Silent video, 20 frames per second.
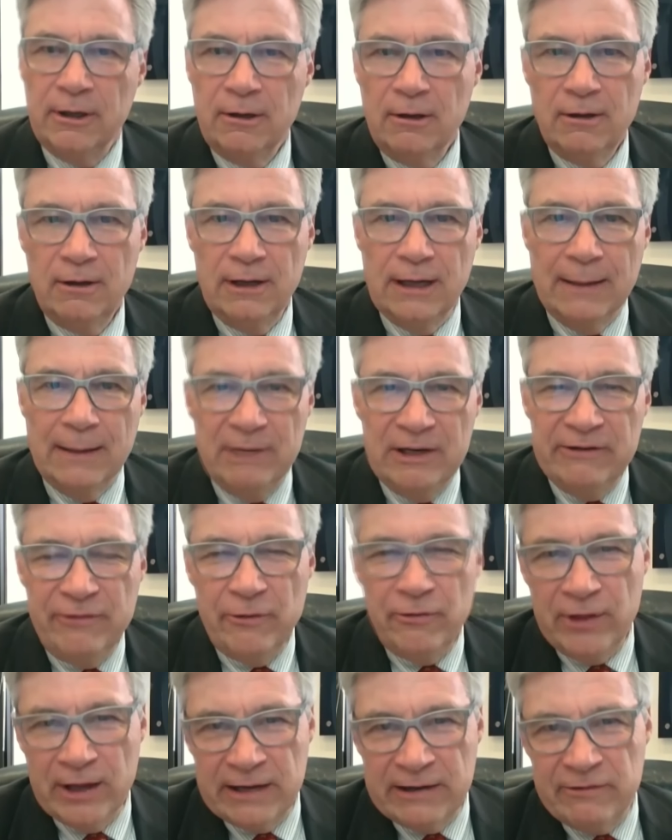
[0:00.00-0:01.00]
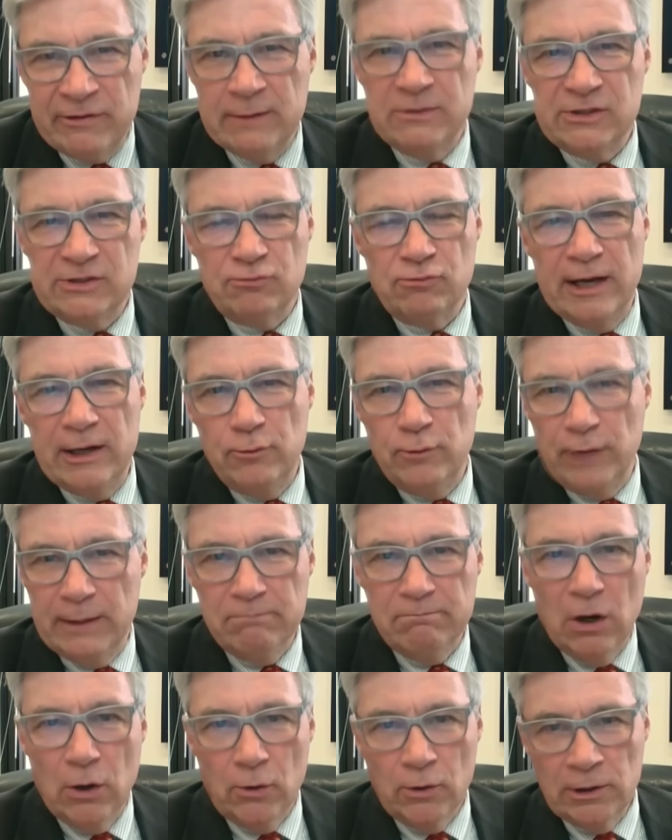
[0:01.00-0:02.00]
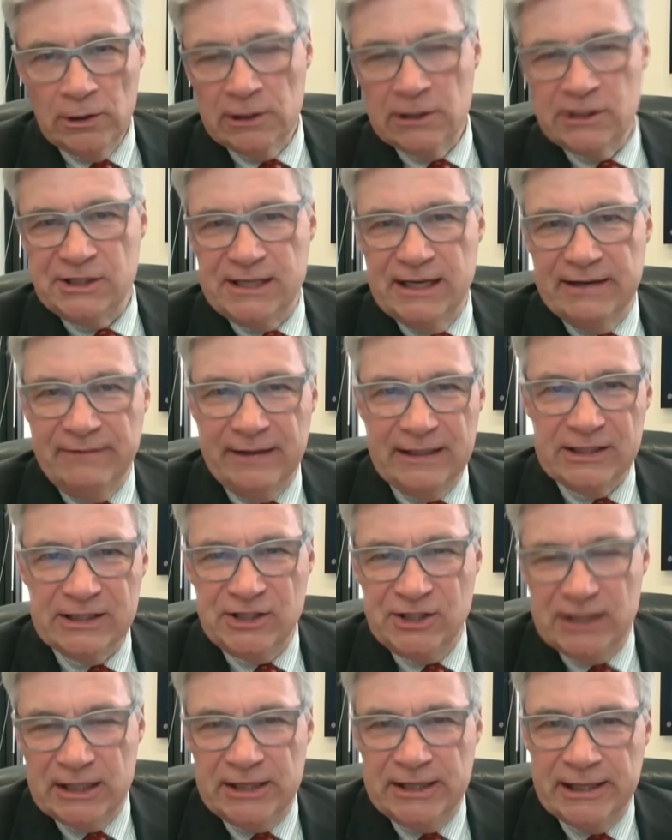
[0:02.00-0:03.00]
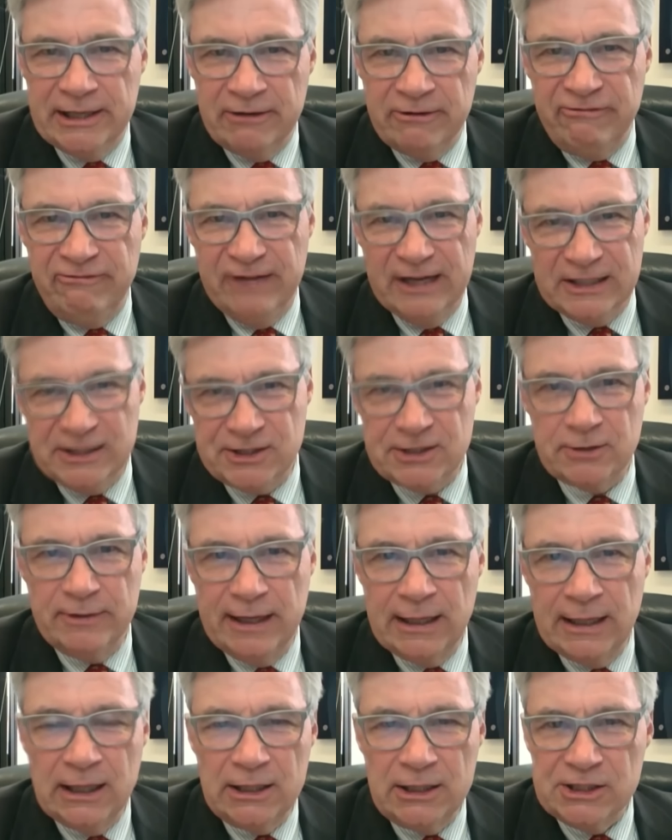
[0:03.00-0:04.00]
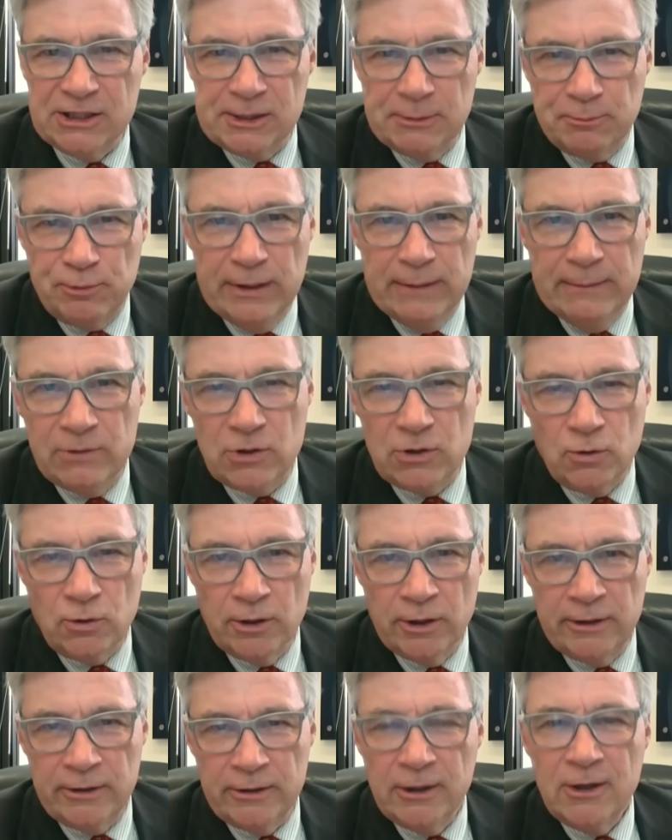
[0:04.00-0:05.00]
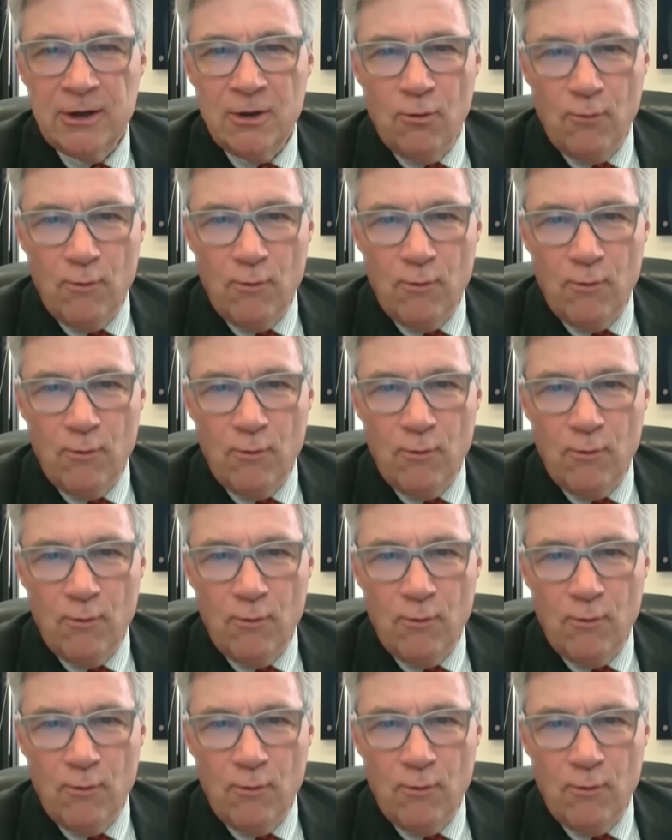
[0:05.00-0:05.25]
I mean, if you think of them as right-wing moles having to sit there festering at the Supreme Court,